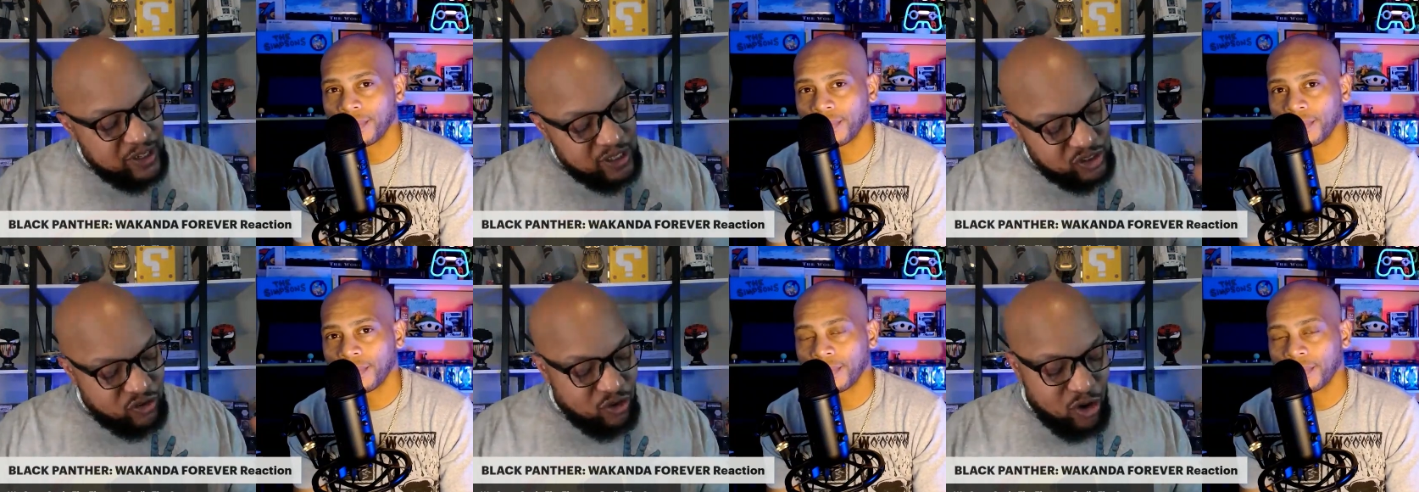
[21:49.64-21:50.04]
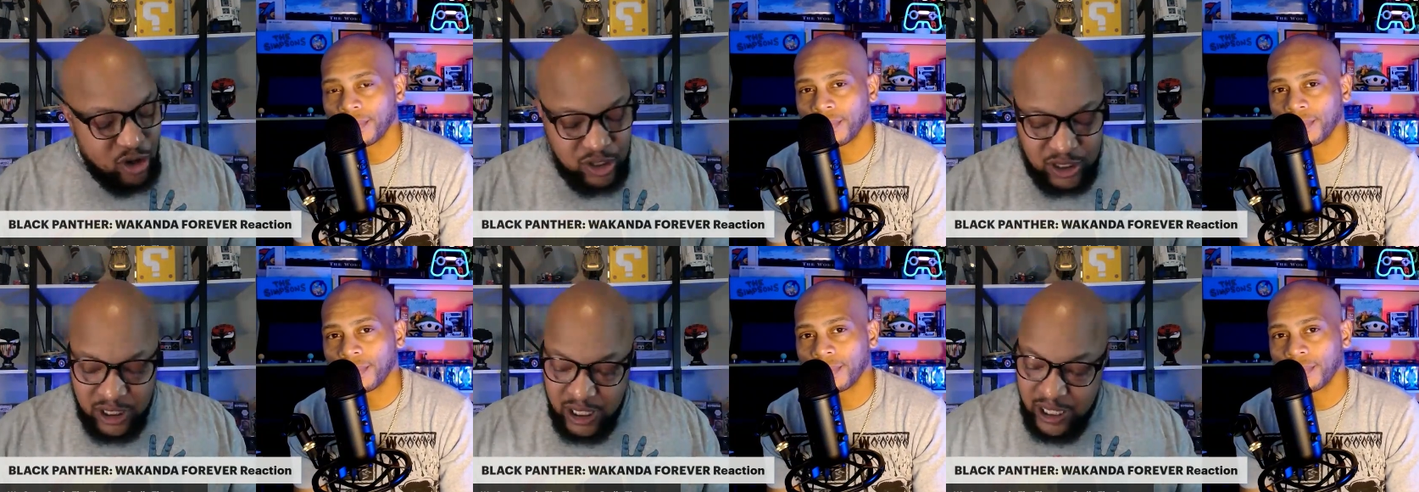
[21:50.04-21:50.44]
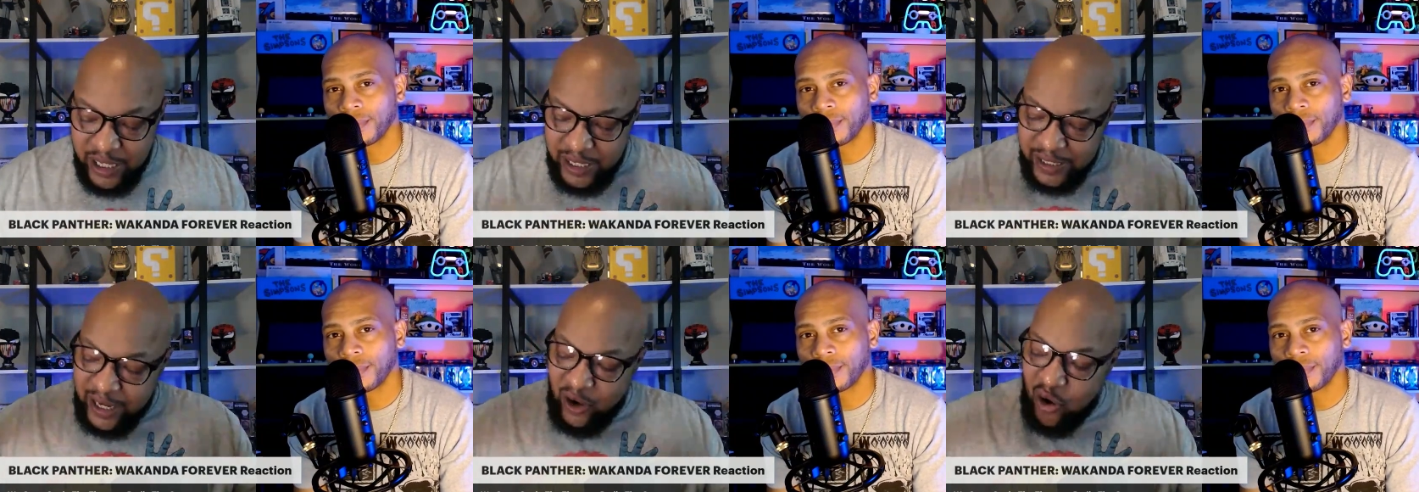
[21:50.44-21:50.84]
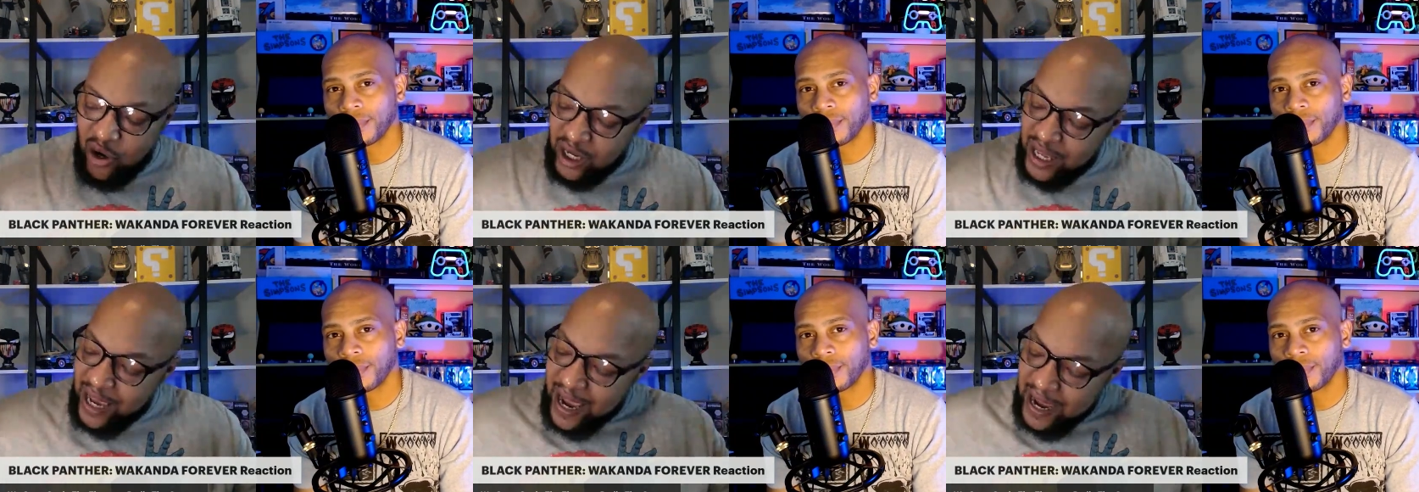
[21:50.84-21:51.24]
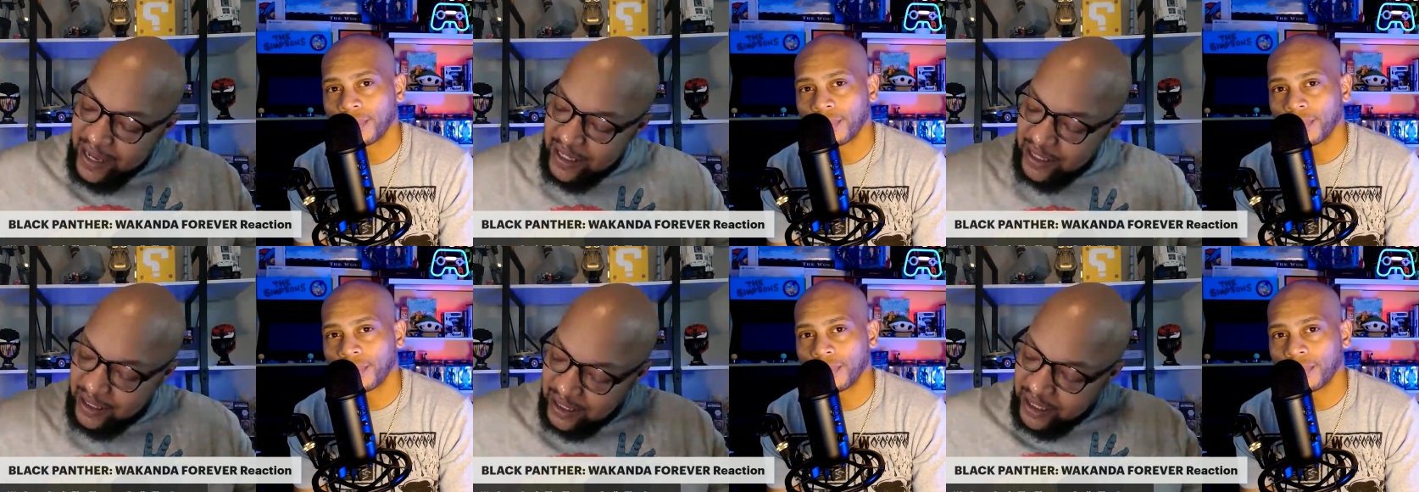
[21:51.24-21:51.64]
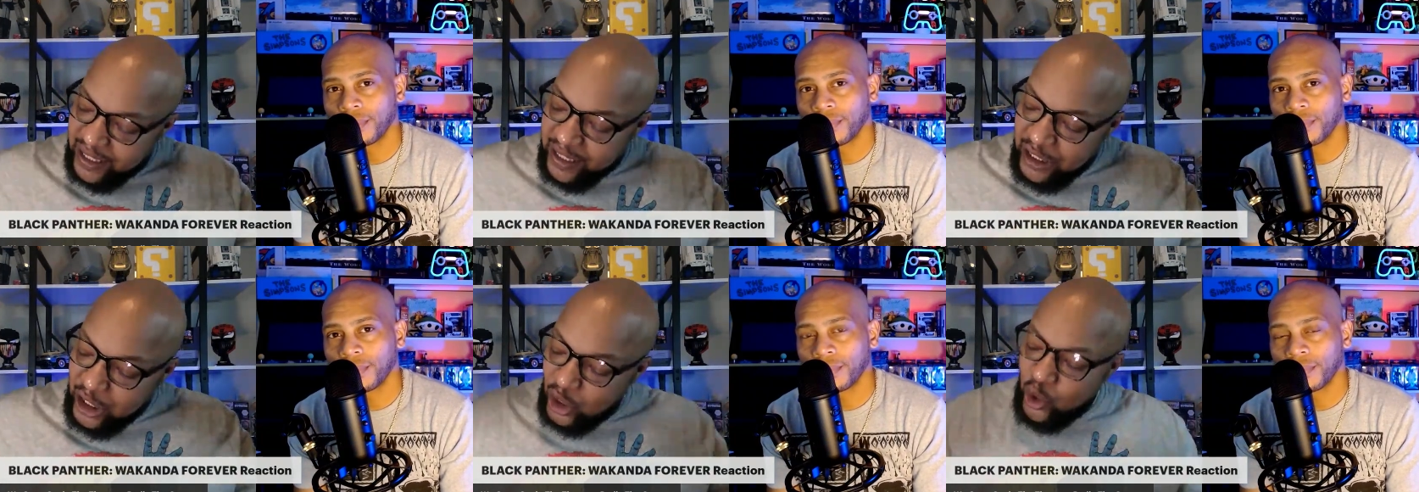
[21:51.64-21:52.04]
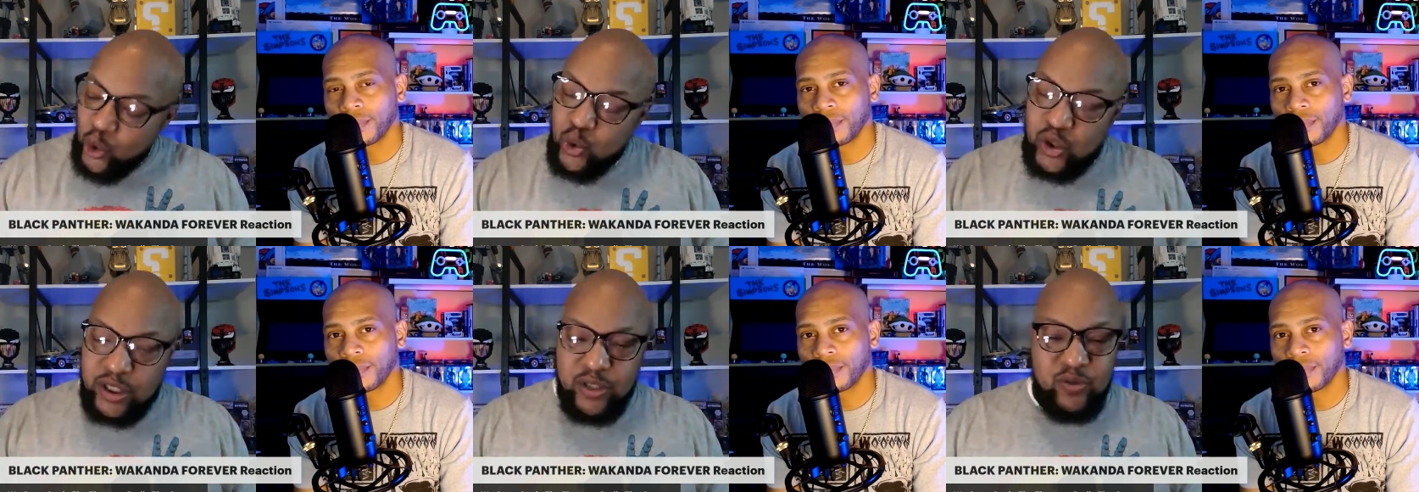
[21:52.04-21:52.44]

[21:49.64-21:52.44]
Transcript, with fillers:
Speaker 1: fingers crossed, they're gonna let Angela get loose.